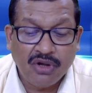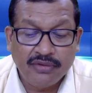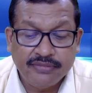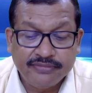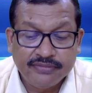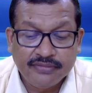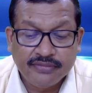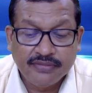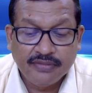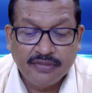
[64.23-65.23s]
law,
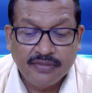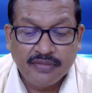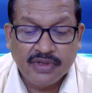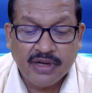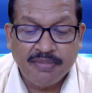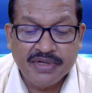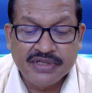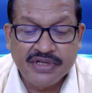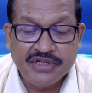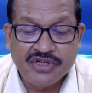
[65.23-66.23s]
that means
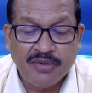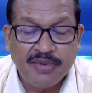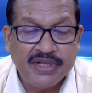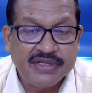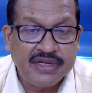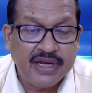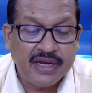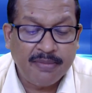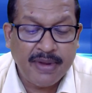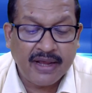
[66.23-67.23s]
the insolvency
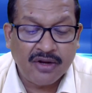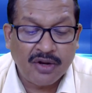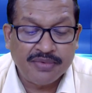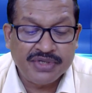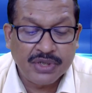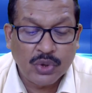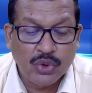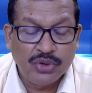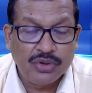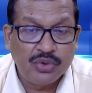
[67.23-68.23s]
and bankruptcy
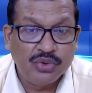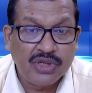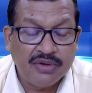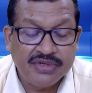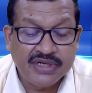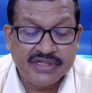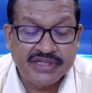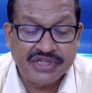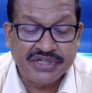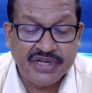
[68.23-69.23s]
code
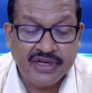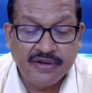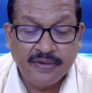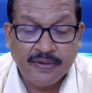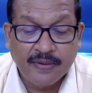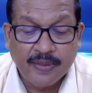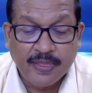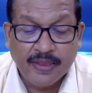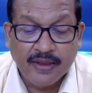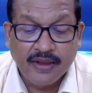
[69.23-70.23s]
2016,
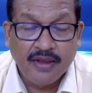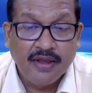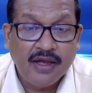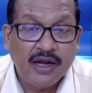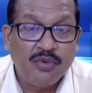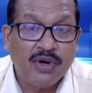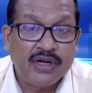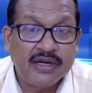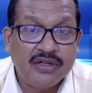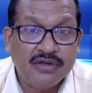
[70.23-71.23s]
and what
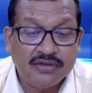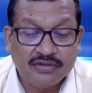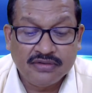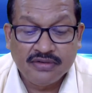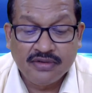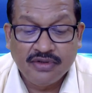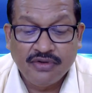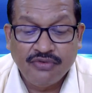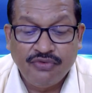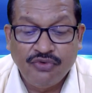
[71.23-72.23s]
are the
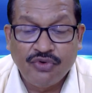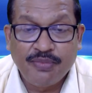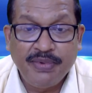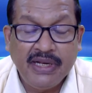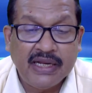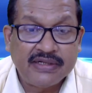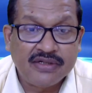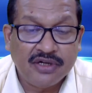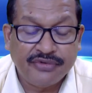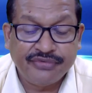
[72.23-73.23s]
four pillars
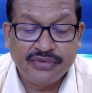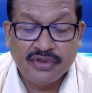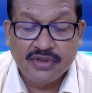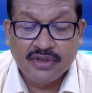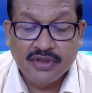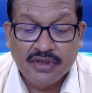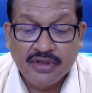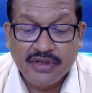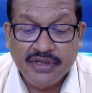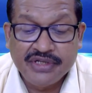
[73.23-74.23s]
of
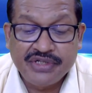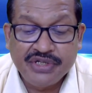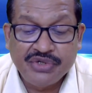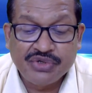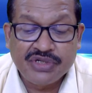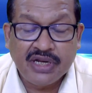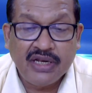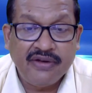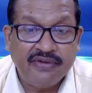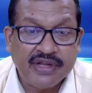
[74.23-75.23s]
institutional
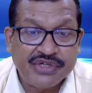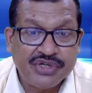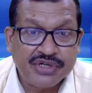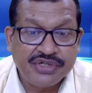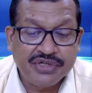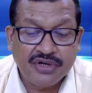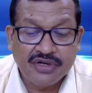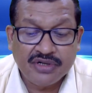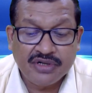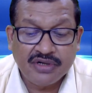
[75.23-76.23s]
infrastructure
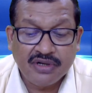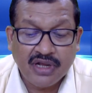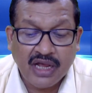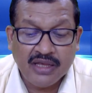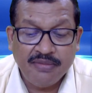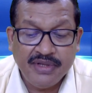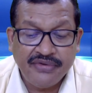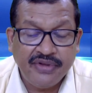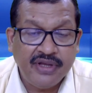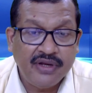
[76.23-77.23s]
under
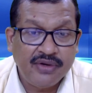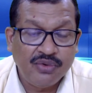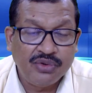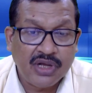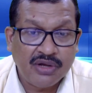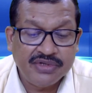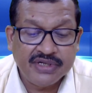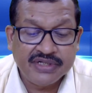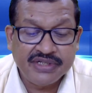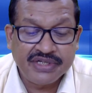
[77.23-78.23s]
IBC
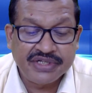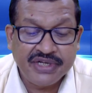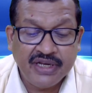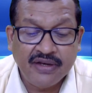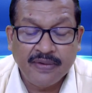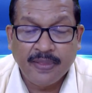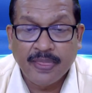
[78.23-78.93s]
2016.